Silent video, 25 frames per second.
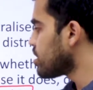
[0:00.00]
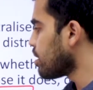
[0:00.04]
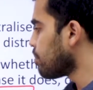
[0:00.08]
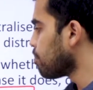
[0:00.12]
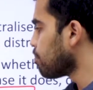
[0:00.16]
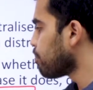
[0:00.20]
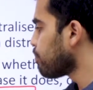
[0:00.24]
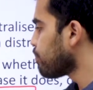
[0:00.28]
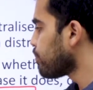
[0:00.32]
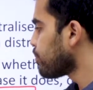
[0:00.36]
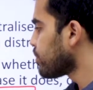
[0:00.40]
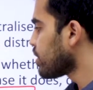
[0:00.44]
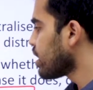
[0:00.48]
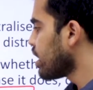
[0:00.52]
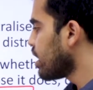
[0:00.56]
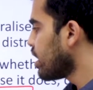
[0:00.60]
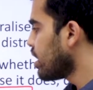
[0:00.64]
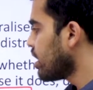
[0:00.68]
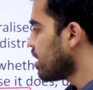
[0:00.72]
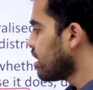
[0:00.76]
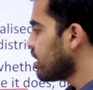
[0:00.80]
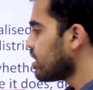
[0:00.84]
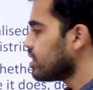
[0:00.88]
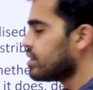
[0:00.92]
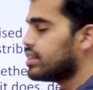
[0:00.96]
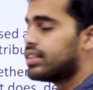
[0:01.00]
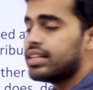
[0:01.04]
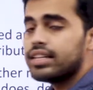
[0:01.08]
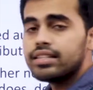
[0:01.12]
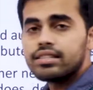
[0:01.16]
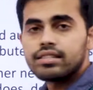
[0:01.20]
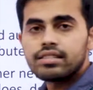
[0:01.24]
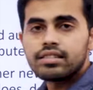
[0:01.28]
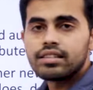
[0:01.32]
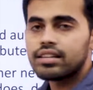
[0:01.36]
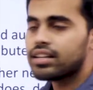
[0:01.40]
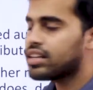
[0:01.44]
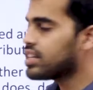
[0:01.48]
them.
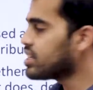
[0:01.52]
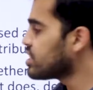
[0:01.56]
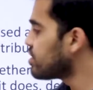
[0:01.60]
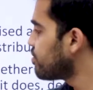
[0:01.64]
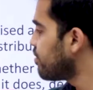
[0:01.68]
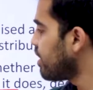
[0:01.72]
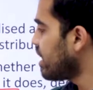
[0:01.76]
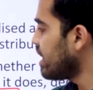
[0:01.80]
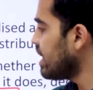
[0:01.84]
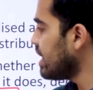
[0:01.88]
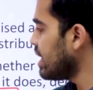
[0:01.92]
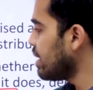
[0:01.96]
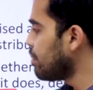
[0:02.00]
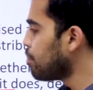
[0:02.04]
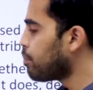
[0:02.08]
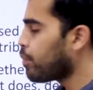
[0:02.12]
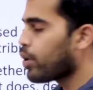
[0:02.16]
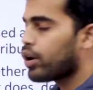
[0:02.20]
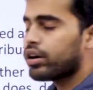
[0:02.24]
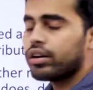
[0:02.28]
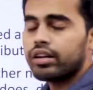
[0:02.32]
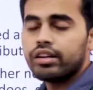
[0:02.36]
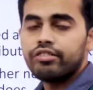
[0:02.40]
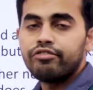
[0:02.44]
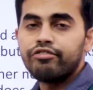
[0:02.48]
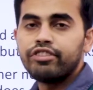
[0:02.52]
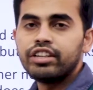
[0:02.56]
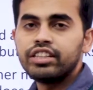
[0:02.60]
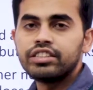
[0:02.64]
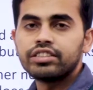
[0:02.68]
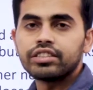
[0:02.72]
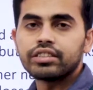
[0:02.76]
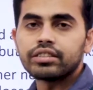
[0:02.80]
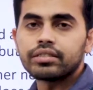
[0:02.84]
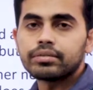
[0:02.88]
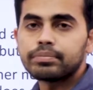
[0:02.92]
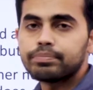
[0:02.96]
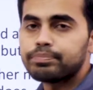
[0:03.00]
This is very important
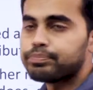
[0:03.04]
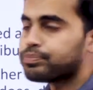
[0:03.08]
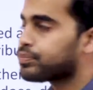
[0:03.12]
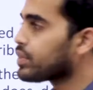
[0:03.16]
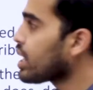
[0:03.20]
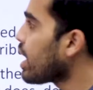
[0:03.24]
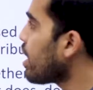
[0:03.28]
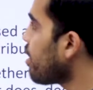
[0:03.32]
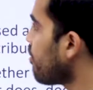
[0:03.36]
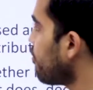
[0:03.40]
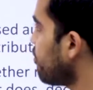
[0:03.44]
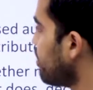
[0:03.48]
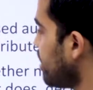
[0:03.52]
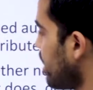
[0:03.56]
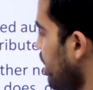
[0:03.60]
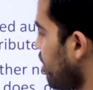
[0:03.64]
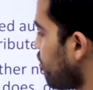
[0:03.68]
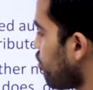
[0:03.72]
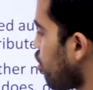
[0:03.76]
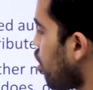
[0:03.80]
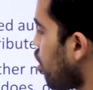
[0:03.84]
feature. We have